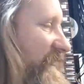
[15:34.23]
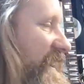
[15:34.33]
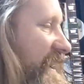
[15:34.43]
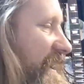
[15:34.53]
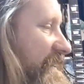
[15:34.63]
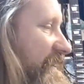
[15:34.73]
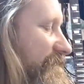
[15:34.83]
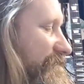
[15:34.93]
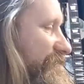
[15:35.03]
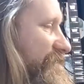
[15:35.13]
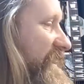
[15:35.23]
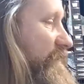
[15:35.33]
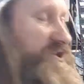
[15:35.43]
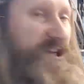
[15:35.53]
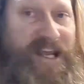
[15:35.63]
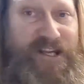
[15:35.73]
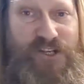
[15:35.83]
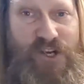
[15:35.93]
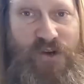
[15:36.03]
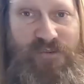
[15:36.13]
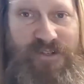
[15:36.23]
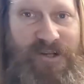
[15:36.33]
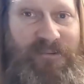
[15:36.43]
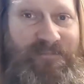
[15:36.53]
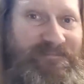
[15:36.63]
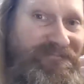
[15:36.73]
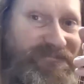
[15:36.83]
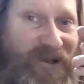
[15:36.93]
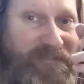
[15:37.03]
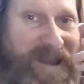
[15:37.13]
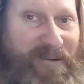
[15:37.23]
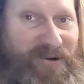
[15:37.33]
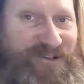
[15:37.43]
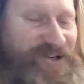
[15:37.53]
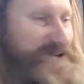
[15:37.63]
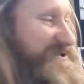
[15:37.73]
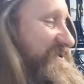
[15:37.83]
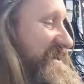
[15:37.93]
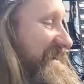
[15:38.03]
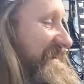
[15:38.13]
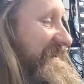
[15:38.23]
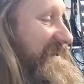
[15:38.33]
And it will stay in tune, so it doesn't matter what tuners are in it.